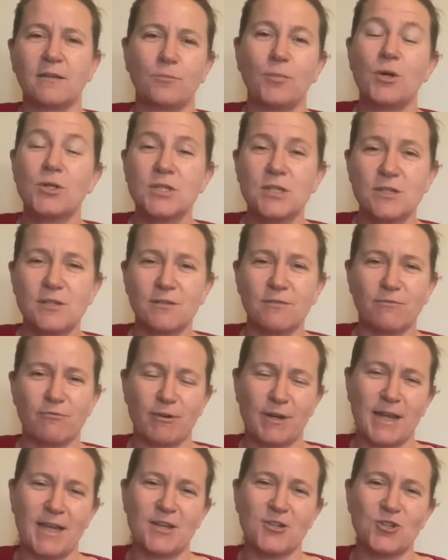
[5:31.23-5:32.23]
positive
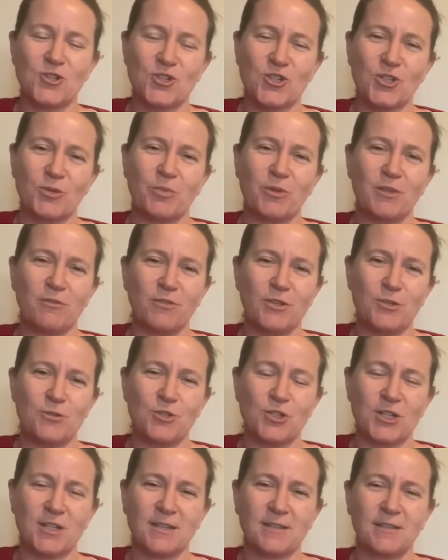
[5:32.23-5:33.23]
relationship in the
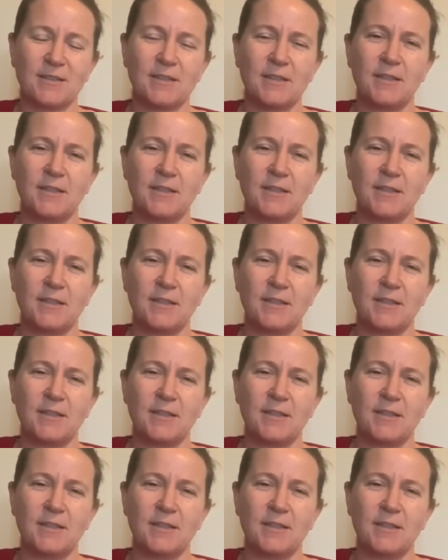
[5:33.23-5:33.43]
future.